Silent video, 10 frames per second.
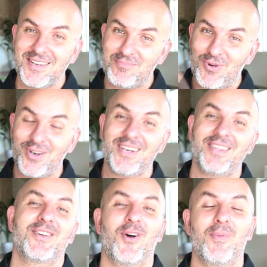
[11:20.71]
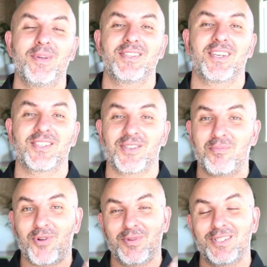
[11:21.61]
Put it in the comment section. I
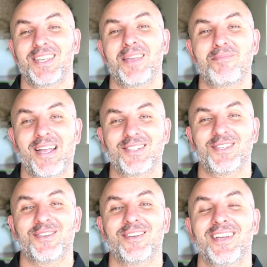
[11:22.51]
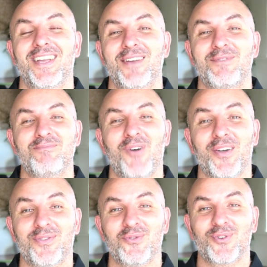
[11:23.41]
promise to get back to you with my
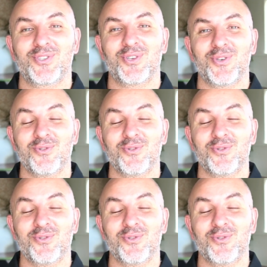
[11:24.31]
thoughts too.